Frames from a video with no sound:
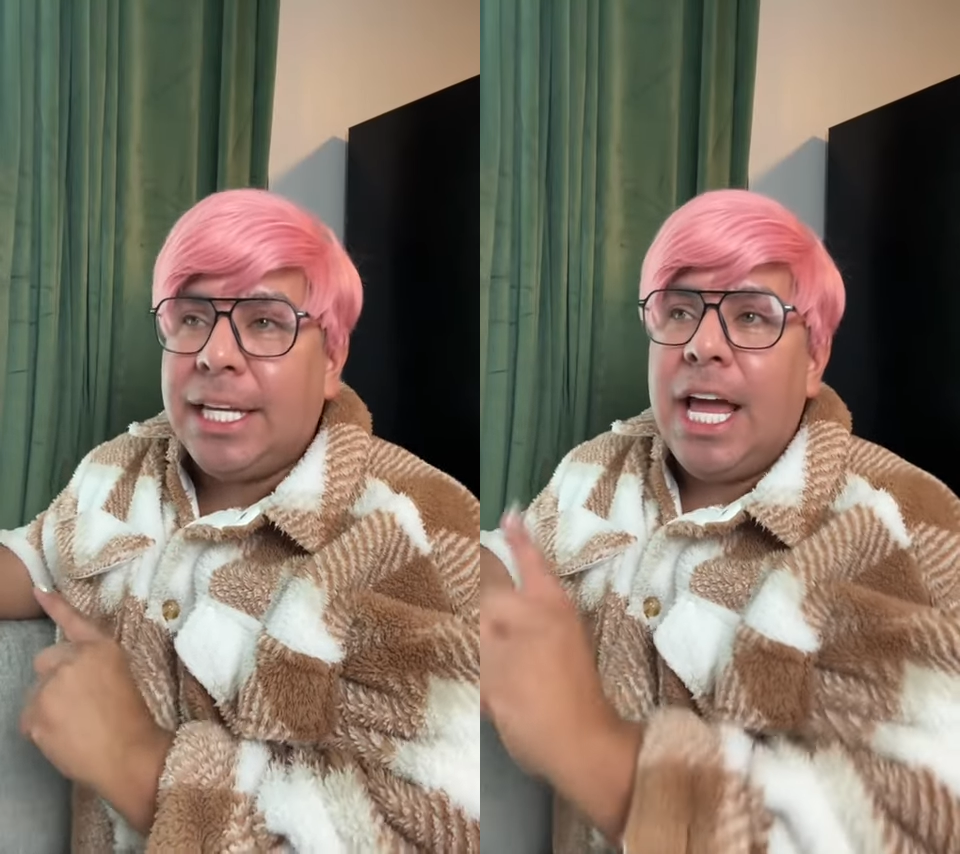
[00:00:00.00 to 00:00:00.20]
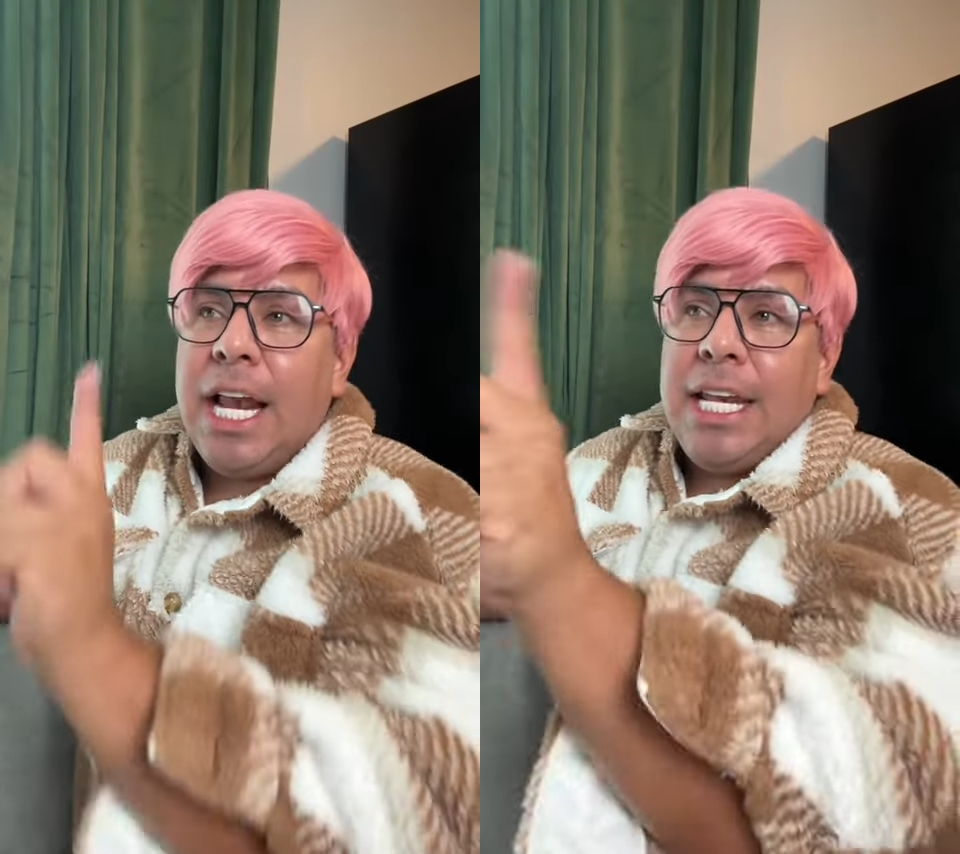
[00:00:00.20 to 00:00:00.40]

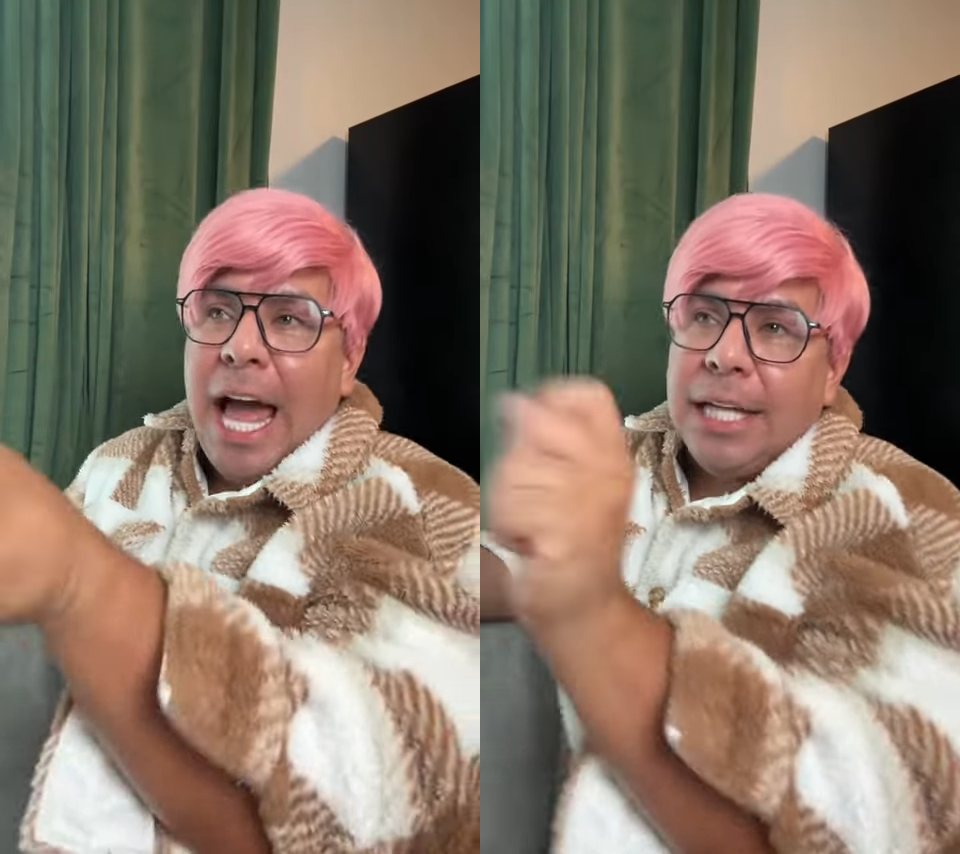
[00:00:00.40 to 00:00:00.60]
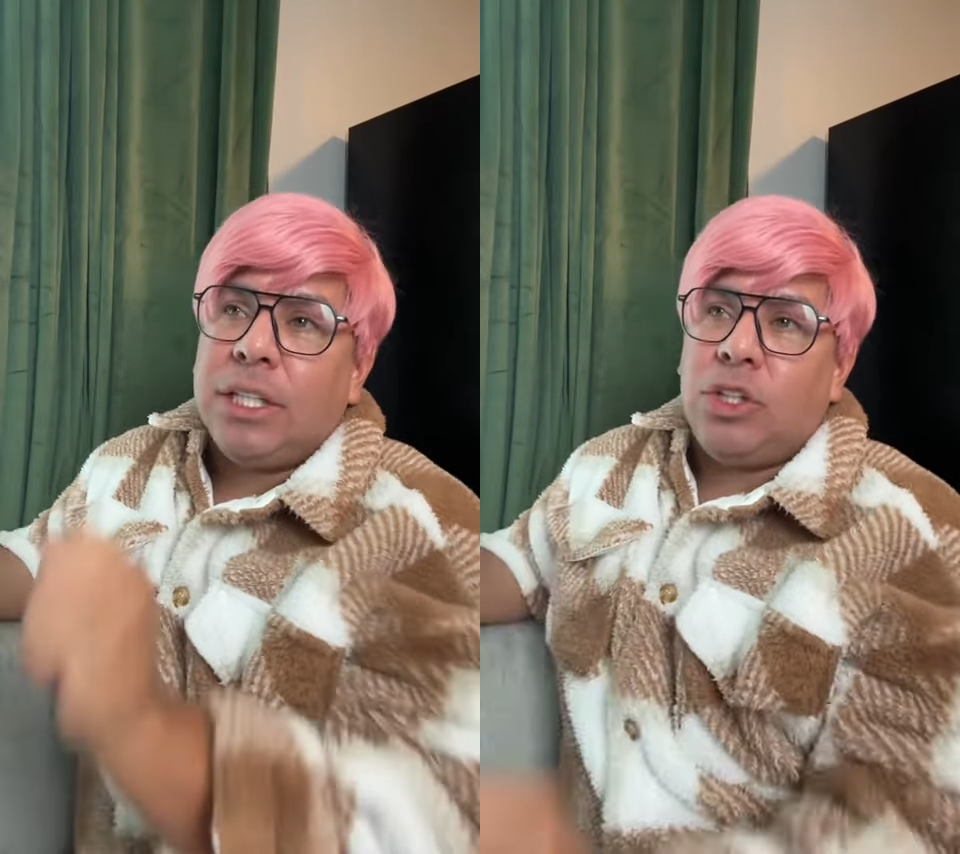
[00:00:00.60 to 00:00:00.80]
Lock
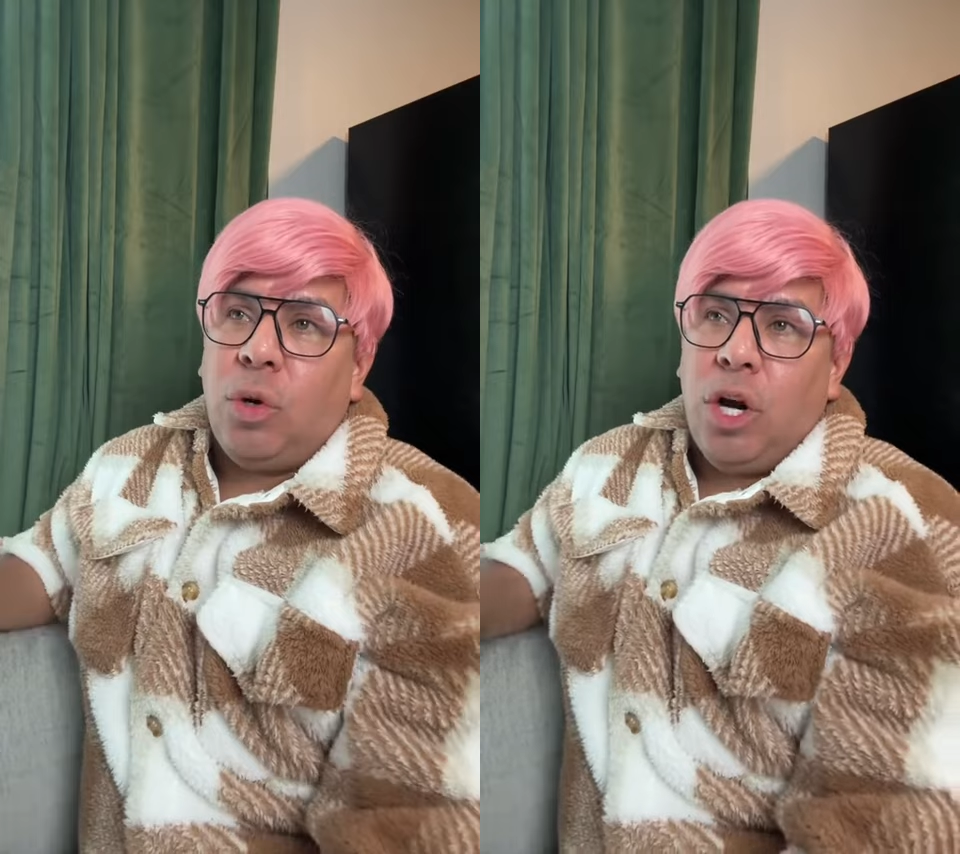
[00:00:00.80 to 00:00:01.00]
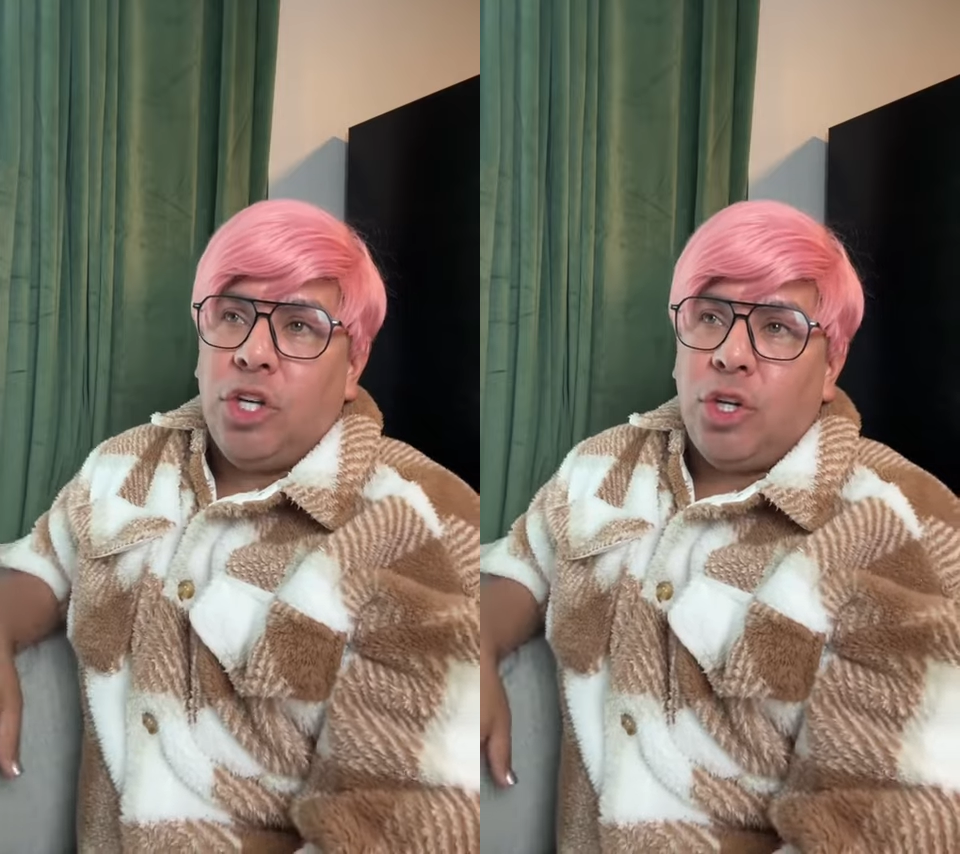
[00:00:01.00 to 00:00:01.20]
the door
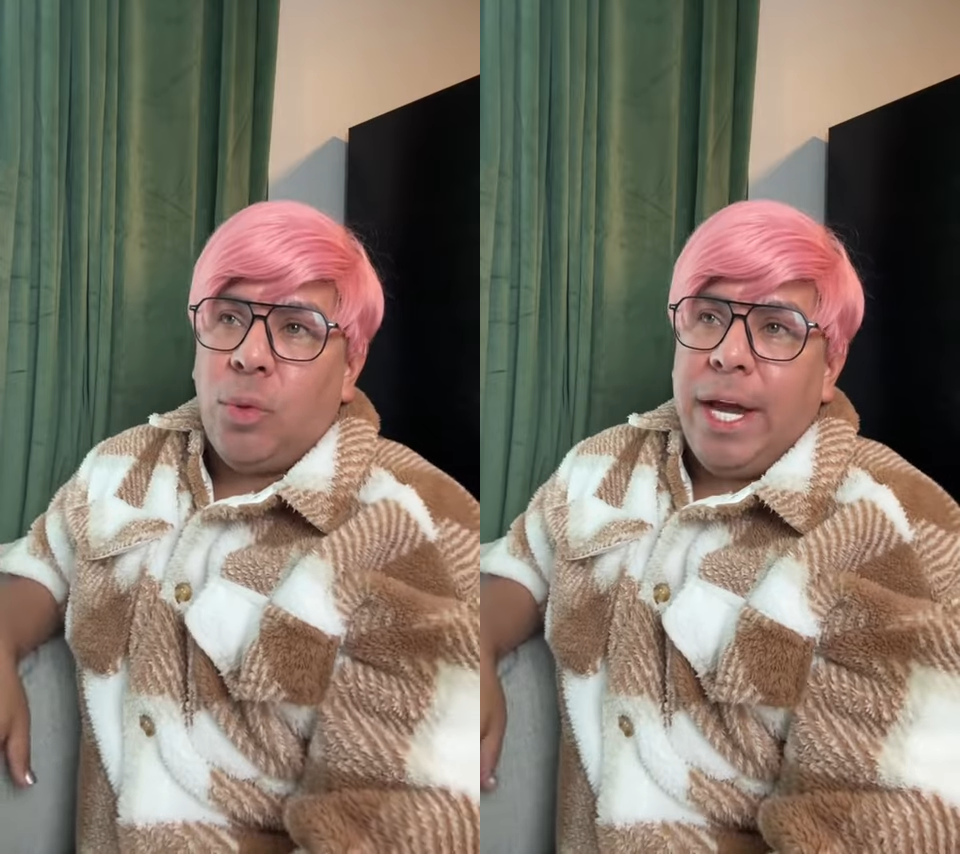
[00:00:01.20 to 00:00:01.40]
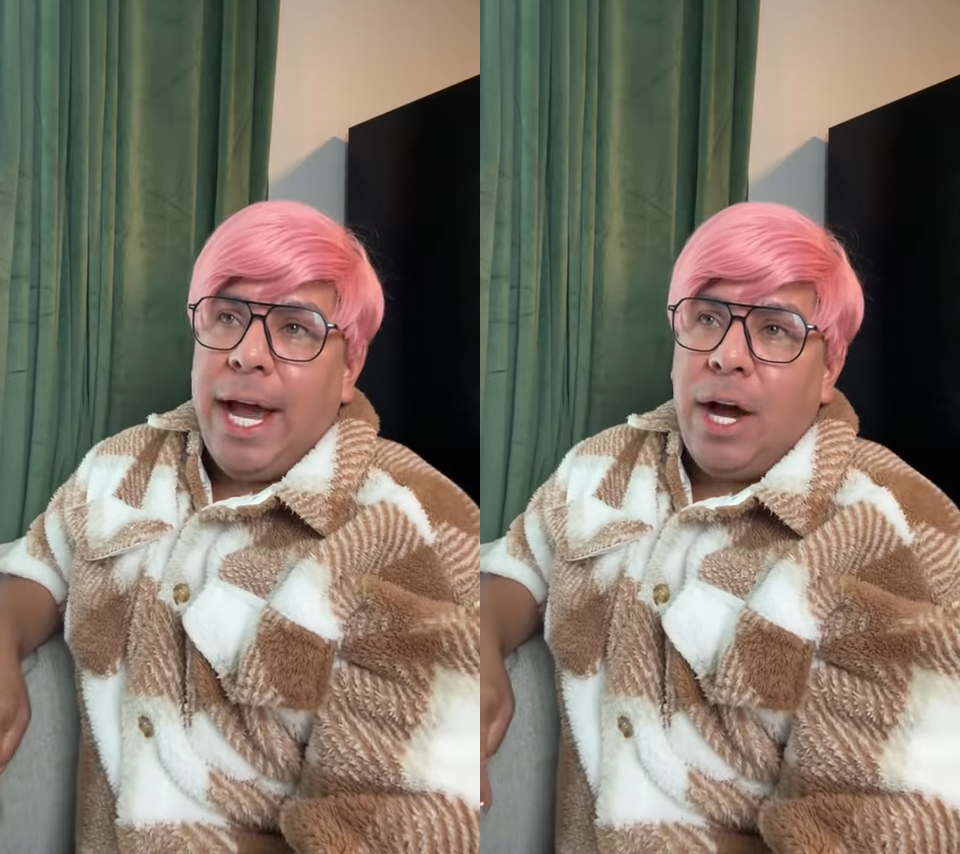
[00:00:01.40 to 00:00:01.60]
on your way
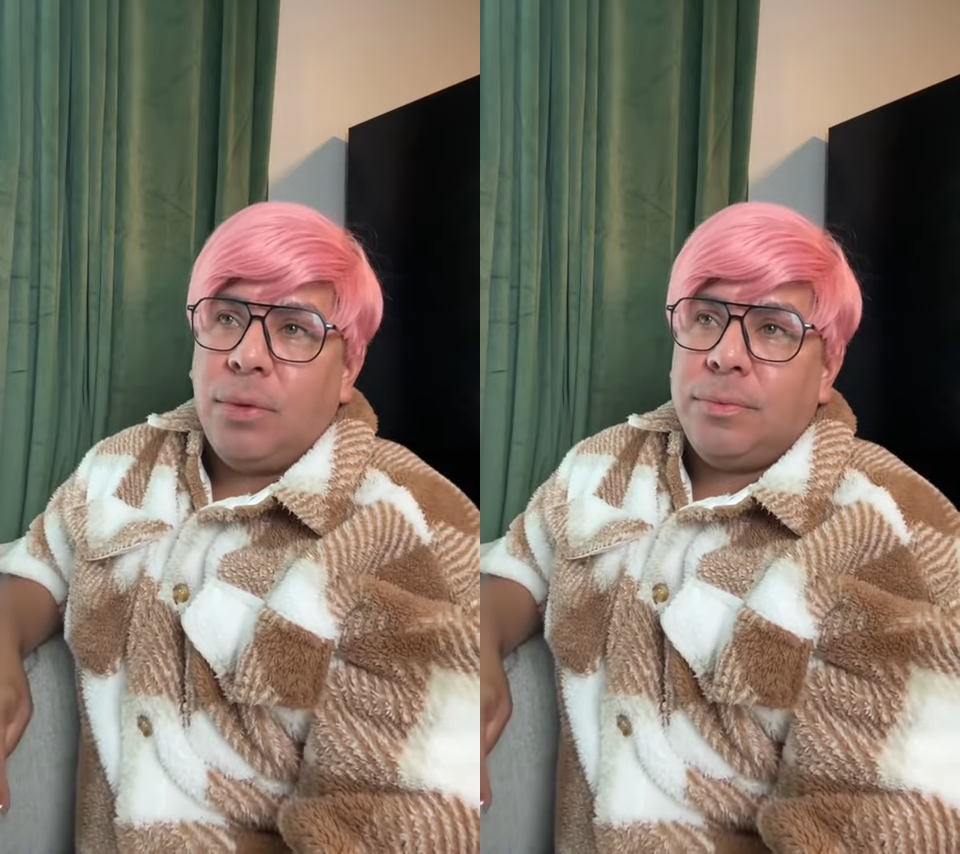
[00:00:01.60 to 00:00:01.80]
out.